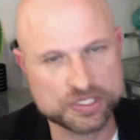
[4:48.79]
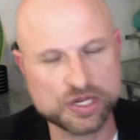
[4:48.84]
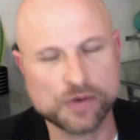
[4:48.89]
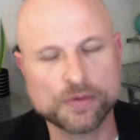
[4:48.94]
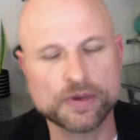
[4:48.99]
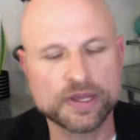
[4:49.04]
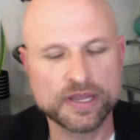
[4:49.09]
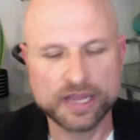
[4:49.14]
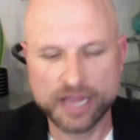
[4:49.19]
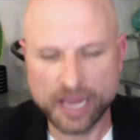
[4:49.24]

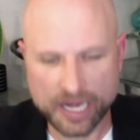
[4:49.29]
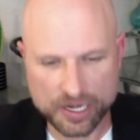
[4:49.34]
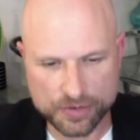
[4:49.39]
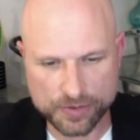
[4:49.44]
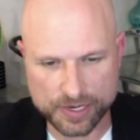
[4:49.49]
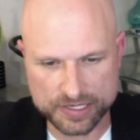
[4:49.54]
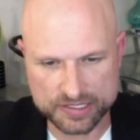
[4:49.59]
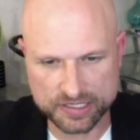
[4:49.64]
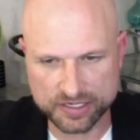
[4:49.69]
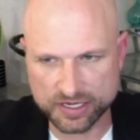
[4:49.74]
So,
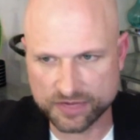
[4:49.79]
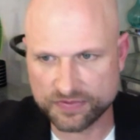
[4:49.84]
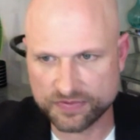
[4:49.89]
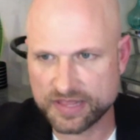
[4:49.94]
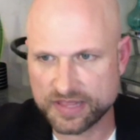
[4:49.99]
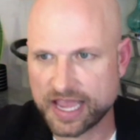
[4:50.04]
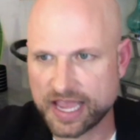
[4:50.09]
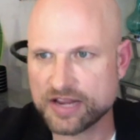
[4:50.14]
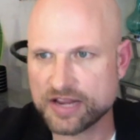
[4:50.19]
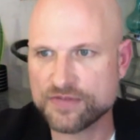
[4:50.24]
anyways, enough of
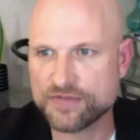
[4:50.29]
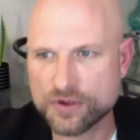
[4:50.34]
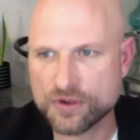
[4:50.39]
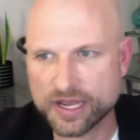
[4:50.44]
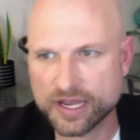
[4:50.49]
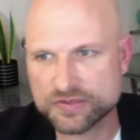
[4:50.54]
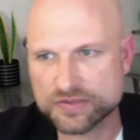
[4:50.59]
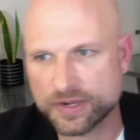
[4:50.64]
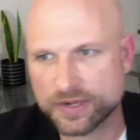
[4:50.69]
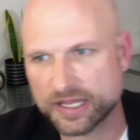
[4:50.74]
that. If you
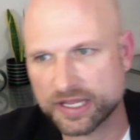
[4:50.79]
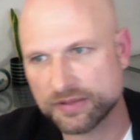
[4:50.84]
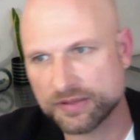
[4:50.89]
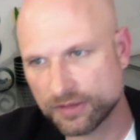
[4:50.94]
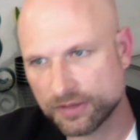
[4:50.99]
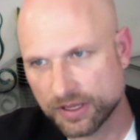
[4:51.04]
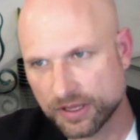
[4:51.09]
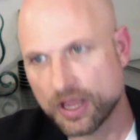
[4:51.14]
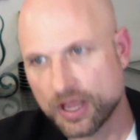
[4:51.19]
guys want to